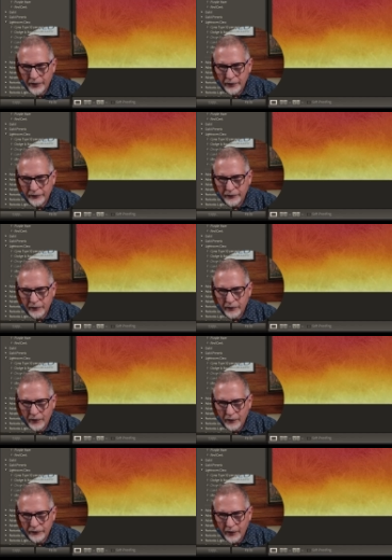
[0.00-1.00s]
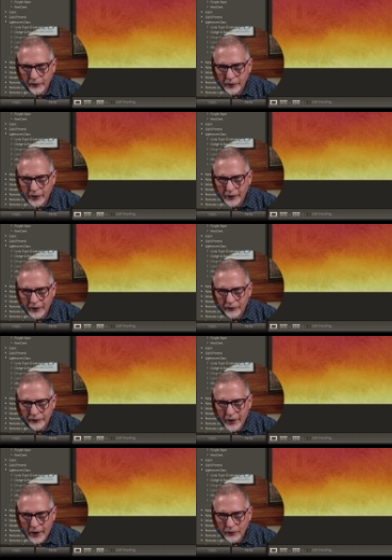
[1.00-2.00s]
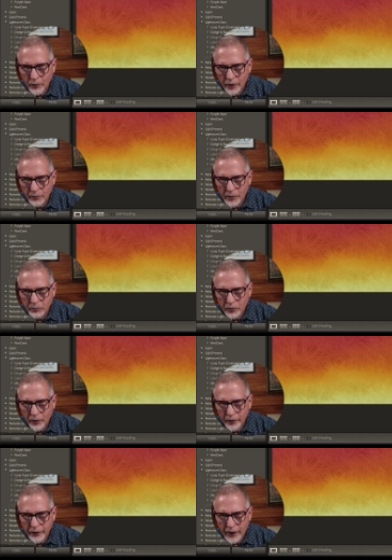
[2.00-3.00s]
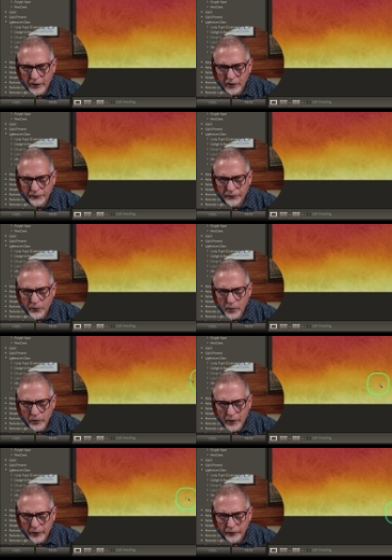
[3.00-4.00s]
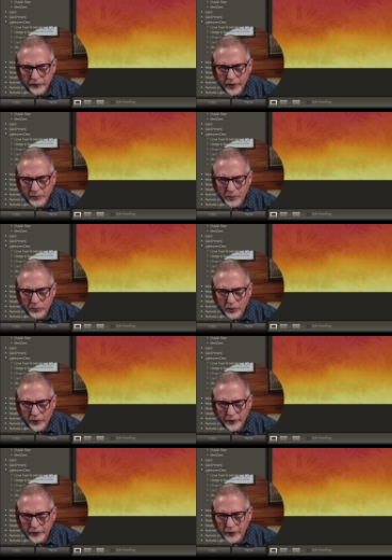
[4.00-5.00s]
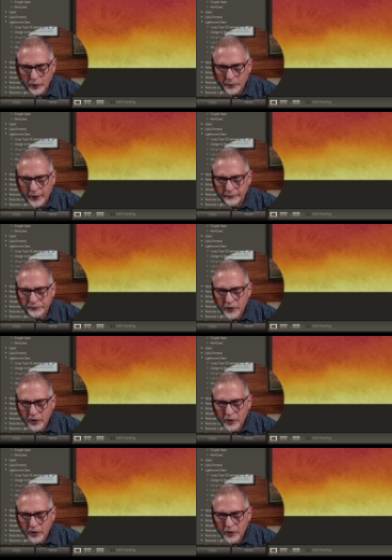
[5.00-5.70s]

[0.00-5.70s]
This area is not going to be blurred, and the foreground is going to be blurred a little bit.